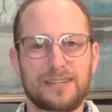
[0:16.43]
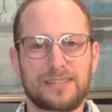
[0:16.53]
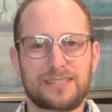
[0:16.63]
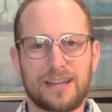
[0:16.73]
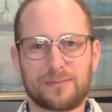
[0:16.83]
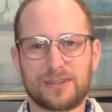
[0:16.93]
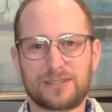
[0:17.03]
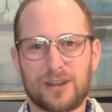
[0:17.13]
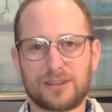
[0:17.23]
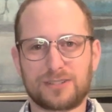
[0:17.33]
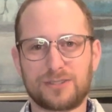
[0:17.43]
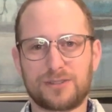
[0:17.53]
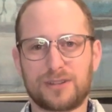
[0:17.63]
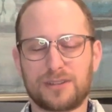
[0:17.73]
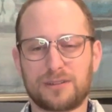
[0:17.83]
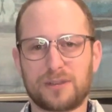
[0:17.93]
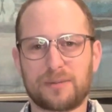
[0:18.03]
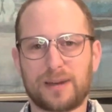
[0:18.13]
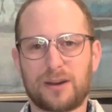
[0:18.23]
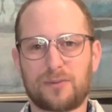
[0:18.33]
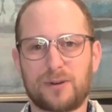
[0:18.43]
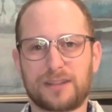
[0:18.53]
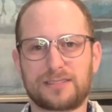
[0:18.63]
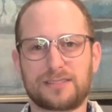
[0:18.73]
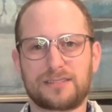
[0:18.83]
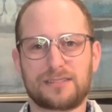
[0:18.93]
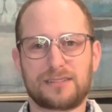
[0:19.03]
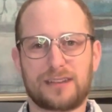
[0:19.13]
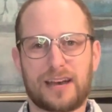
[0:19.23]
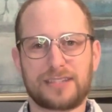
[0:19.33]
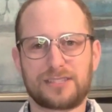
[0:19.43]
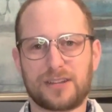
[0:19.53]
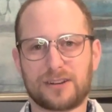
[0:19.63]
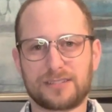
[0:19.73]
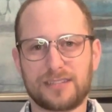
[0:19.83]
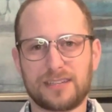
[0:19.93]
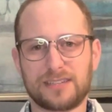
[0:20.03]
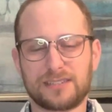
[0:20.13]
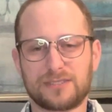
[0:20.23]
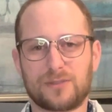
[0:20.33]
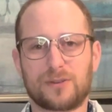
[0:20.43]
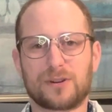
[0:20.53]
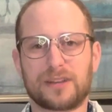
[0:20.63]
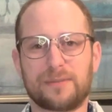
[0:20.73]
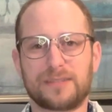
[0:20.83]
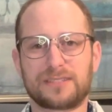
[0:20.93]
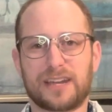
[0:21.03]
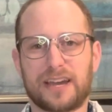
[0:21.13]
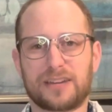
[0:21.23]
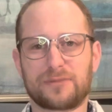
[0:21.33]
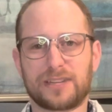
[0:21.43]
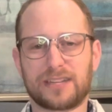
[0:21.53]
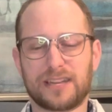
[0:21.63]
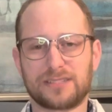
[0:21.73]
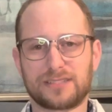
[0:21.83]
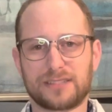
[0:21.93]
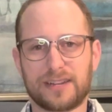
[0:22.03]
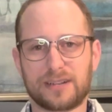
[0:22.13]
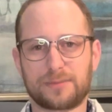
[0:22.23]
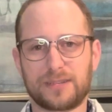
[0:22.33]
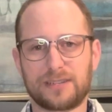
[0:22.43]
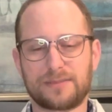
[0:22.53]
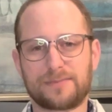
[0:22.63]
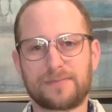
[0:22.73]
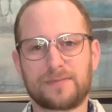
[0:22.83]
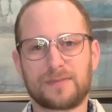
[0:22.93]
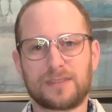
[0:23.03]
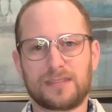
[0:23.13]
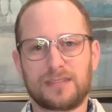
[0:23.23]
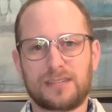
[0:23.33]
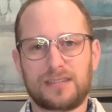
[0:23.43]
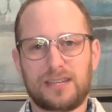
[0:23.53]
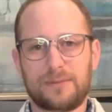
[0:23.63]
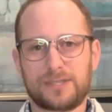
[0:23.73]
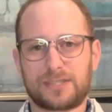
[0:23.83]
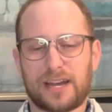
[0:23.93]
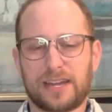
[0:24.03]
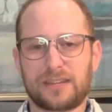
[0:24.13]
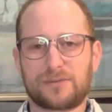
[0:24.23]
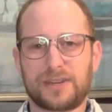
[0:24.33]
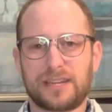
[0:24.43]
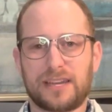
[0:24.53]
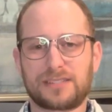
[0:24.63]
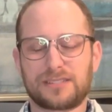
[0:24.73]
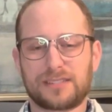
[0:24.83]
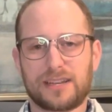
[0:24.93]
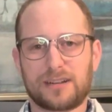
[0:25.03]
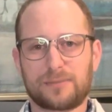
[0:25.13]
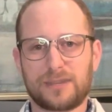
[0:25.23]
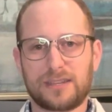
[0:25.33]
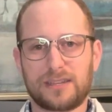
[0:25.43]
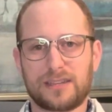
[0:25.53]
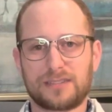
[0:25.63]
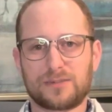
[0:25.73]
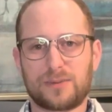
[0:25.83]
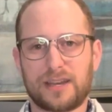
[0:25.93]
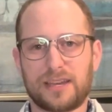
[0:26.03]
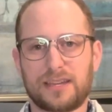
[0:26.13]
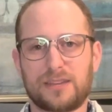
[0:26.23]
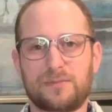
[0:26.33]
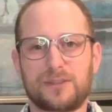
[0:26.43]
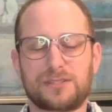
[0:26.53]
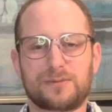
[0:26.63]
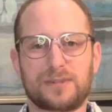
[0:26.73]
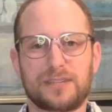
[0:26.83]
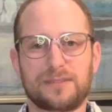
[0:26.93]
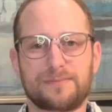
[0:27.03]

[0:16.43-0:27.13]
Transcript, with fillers: Today I'm going to talk to you a little bit about what IGRT is or image guided radiation therapy. Image guided radiation therapy is a way in which we